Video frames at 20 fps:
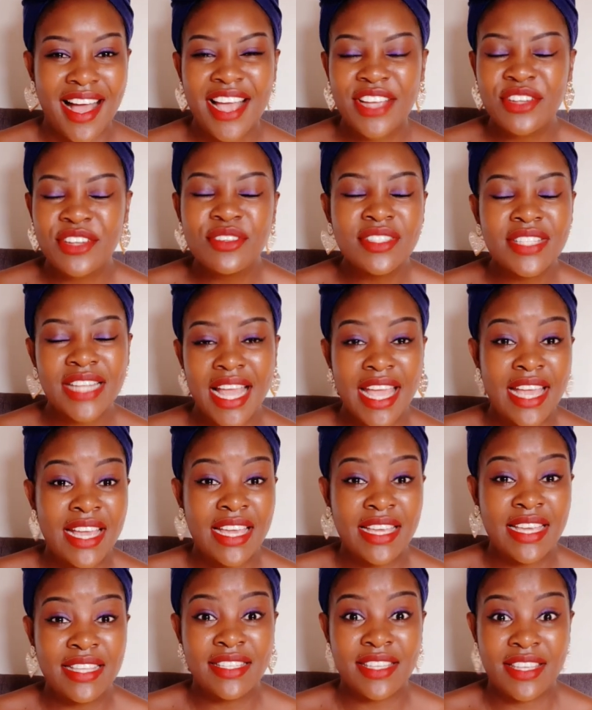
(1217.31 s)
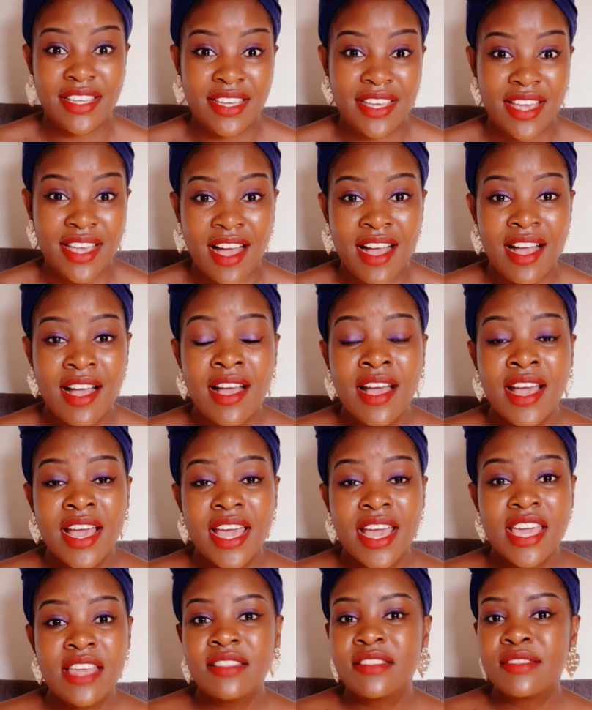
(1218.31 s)
I don't like it here.
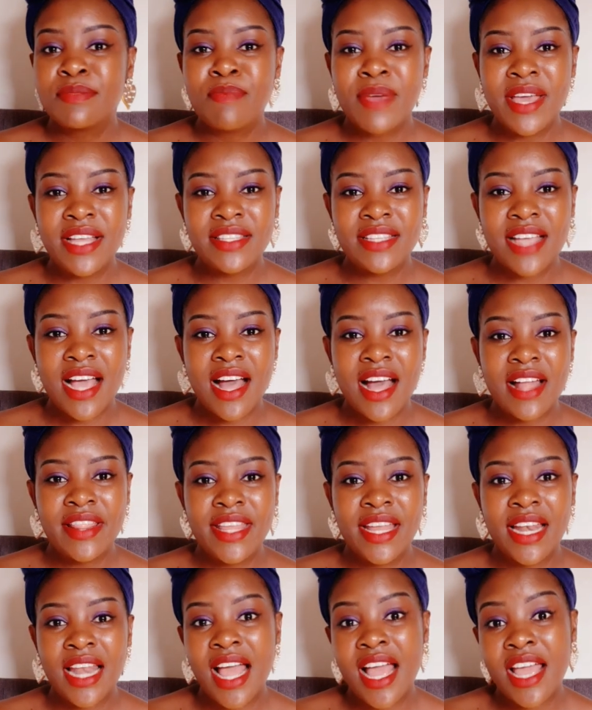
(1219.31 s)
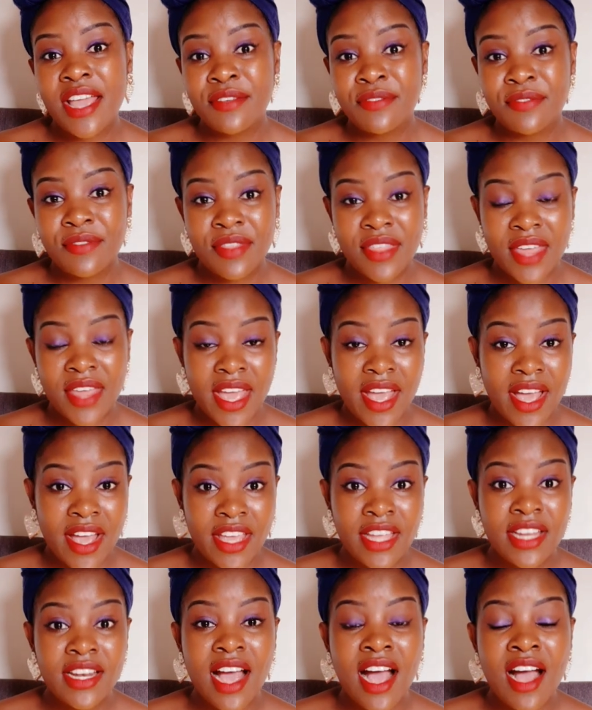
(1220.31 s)
It's better the life there
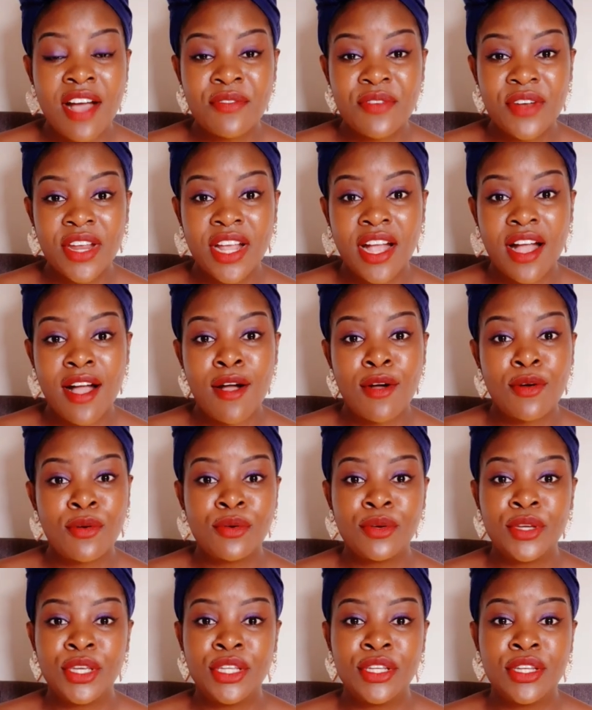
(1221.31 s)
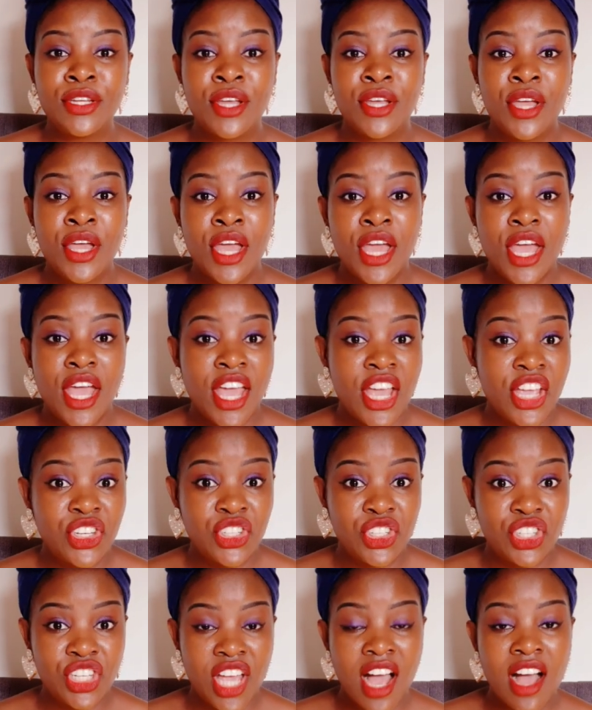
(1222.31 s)
in Africa or in
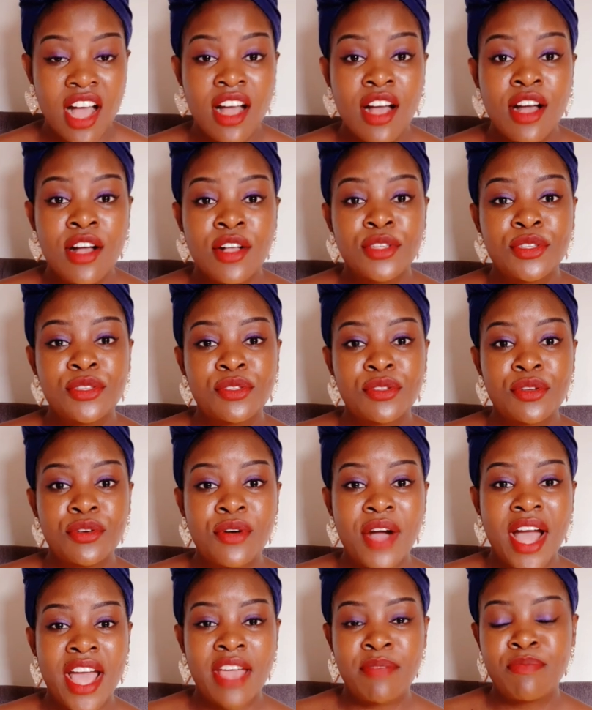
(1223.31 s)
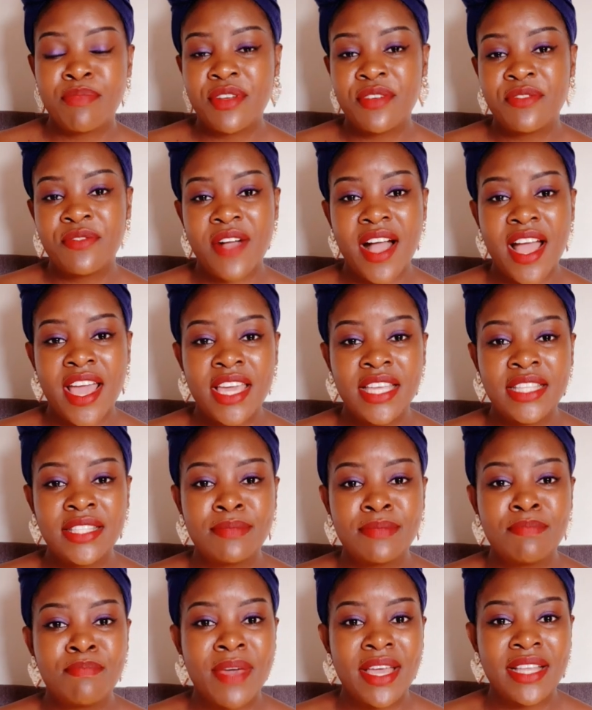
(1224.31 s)
Asia, so I prefer
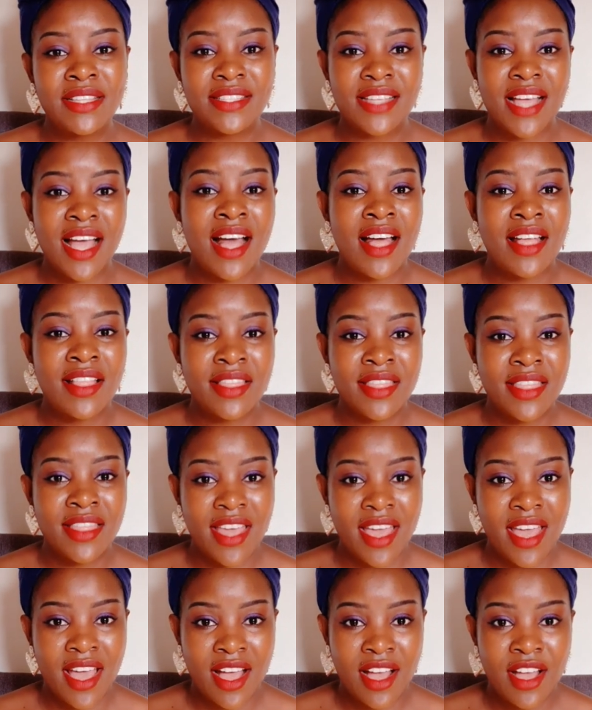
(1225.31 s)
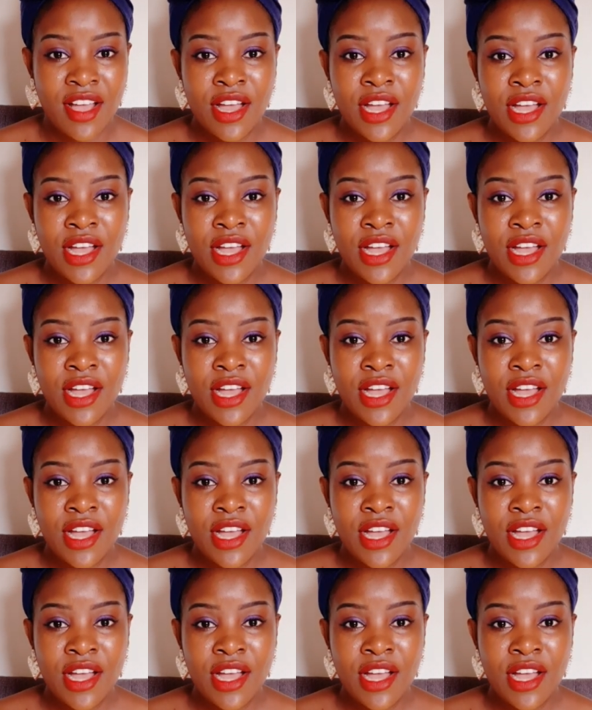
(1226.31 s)
it better there.